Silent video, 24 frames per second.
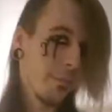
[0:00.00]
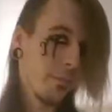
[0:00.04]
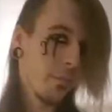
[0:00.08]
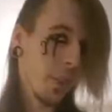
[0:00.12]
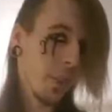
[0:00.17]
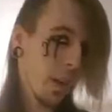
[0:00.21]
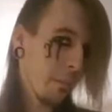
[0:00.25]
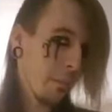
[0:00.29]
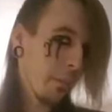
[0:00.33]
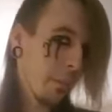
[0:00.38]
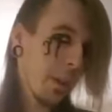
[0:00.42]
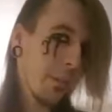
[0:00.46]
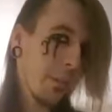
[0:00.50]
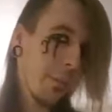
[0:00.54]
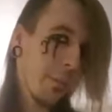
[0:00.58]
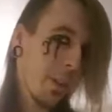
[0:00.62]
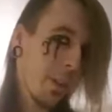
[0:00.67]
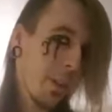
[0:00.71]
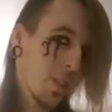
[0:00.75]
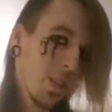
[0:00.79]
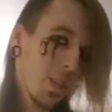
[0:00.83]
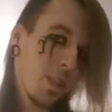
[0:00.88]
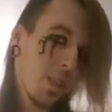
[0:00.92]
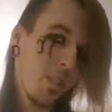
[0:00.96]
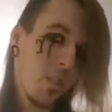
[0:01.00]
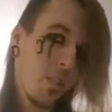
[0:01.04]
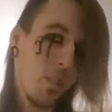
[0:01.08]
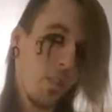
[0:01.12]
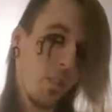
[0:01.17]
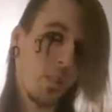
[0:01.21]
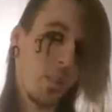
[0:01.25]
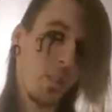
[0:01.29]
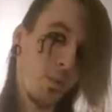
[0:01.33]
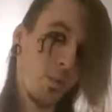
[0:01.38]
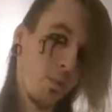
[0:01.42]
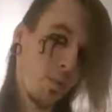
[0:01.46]
Not by much at
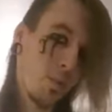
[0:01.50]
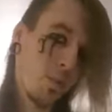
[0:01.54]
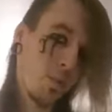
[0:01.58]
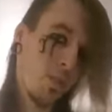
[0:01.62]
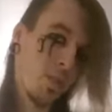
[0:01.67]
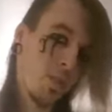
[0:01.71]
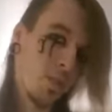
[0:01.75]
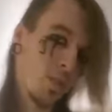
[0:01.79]
all. You just